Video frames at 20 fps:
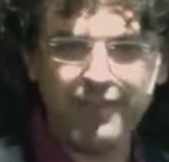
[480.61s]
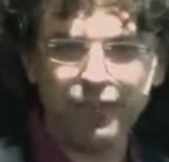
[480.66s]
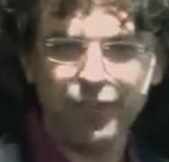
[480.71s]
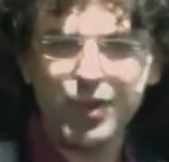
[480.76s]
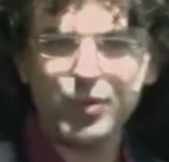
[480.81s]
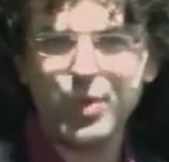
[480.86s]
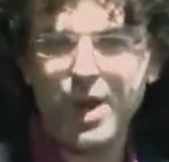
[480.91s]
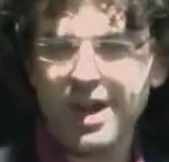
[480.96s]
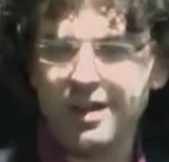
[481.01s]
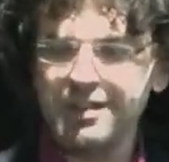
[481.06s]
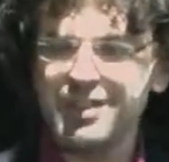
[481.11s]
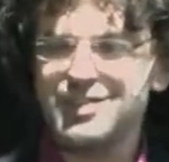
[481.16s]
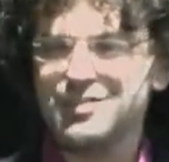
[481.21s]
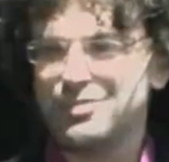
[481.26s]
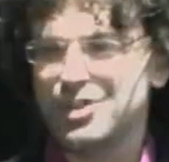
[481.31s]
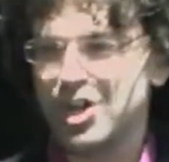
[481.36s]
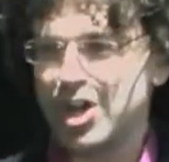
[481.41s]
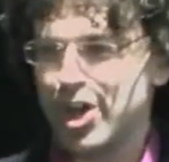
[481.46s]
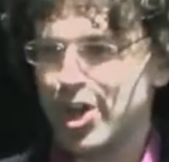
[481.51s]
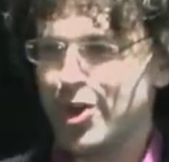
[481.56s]
everywhere
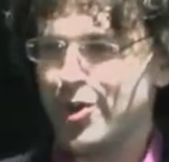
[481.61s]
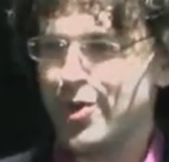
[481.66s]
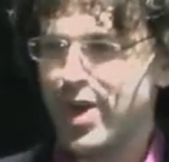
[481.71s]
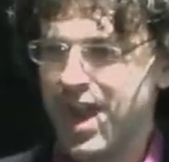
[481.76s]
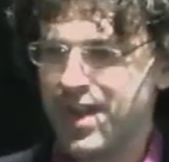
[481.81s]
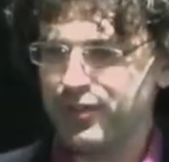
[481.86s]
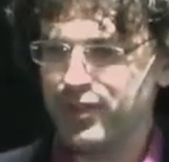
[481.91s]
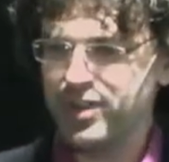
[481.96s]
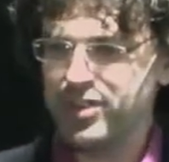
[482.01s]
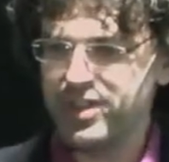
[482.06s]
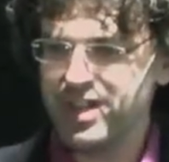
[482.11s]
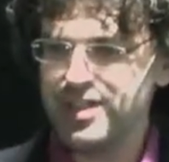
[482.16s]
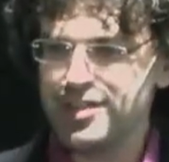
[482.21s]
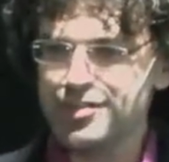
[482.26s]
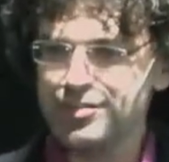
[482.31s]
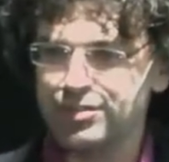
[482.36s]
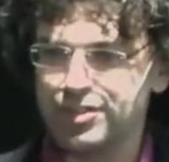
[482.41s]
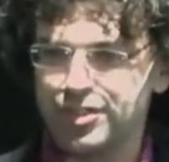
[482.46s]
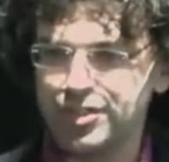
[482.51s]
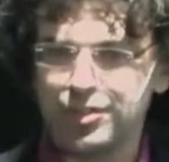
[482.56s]
you go, everything
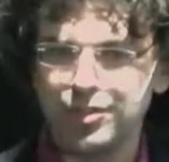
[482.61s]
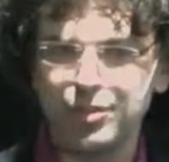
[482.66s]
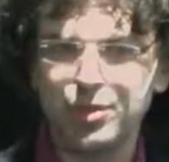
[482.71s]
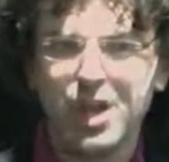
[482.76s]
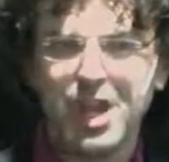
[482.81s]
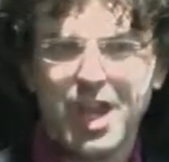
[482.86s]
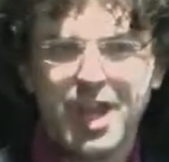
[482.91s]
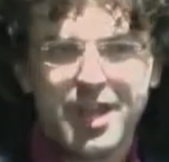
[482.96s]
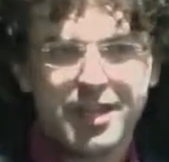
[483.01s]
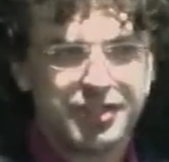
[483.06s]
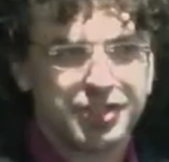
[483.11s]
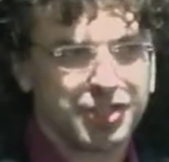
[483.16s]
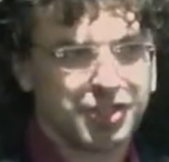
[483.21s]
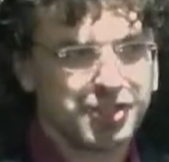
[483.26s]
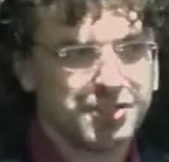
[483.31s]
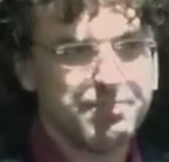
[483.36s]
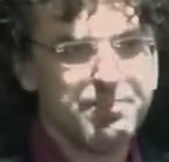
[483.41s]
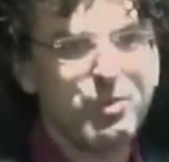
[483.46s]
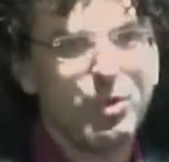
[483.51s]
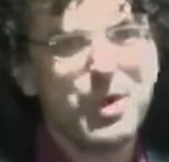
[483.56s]
you do,
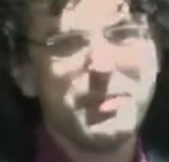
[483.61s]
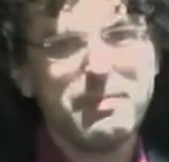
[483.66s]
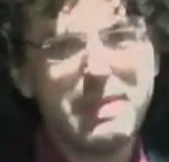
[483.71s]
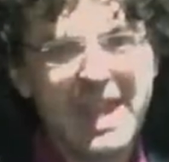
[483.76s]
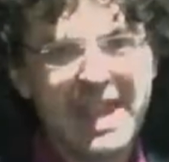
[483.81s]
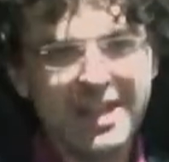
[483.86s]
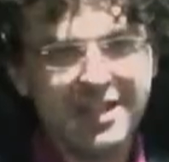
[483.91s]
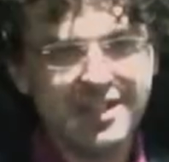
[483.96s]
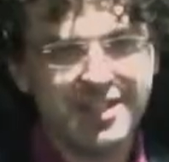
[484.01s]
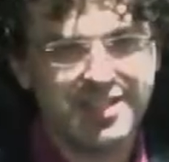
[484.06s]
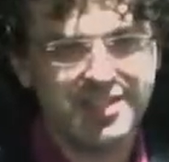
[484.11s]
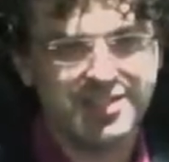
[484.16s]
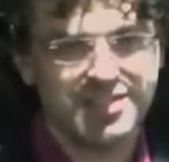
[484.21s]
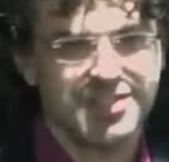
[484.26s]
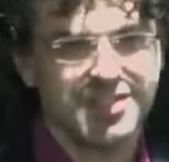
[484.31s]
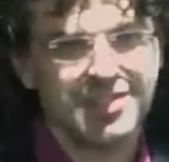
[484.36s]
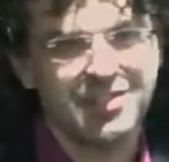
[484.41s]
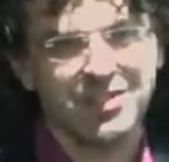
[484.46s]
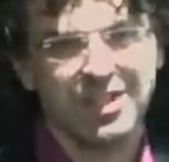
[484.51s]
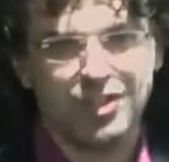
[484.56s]
remain
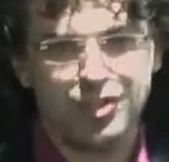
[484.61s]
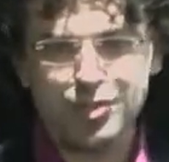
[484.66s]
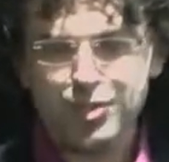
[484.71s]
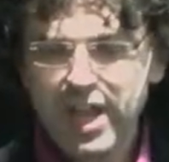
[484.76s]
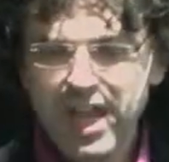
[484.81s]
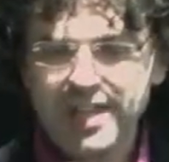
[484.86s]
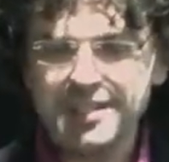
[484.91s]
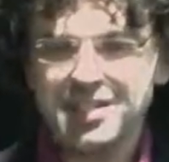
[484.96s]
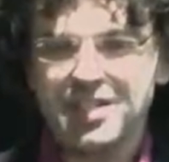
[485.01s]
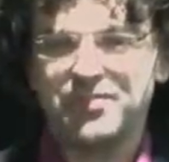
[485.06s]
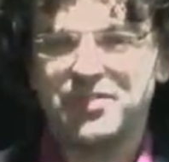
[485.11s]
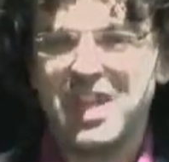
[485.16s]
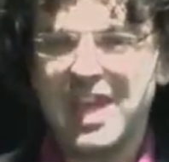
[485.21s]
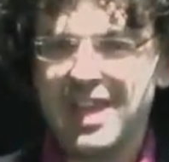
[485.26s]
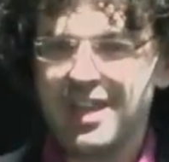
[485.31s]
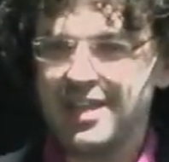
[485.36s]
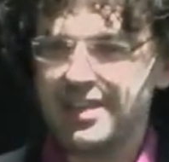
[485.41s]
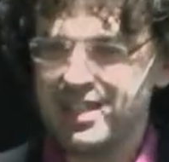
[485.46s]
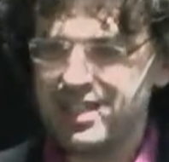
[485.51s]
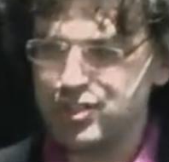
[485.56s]
consistent. You guys have
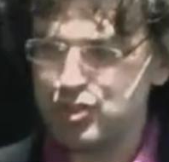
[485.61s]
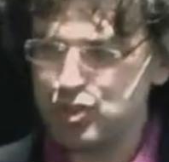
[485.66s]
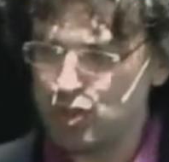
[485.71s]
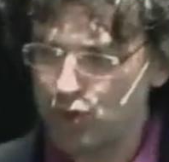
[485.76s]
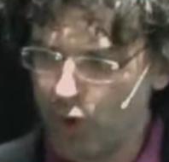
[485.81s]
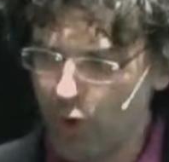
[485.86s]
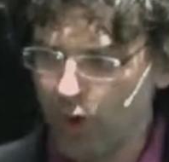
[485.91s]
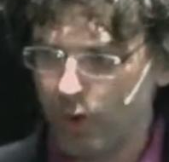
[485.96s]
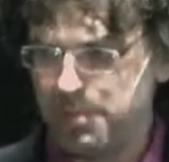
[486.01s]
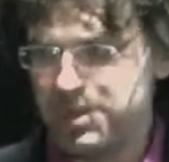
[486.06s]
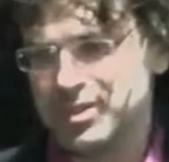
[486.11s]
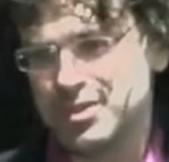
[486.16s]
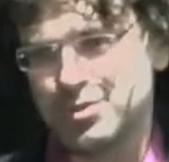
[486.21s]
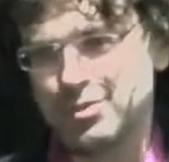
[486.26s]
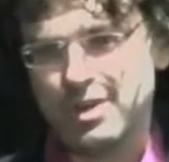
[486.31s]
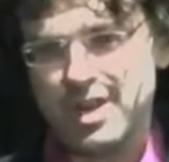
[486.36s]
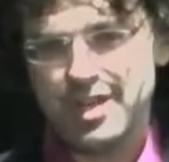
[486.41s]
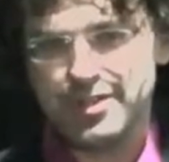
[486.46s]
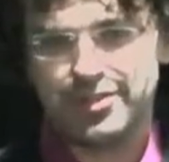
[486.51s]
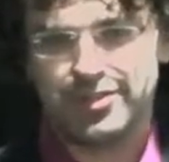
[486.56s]
taken
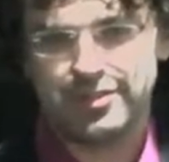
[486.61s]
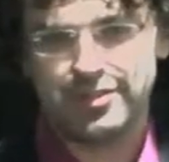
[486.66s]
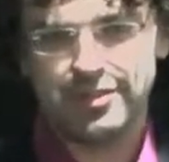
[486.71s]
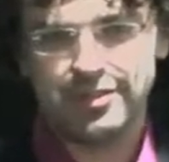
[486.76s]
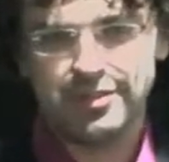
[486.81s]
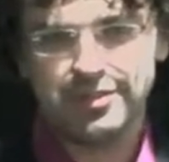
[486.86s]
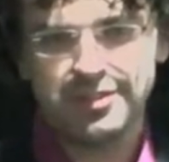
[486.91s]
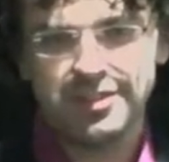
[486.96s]
enormous risk.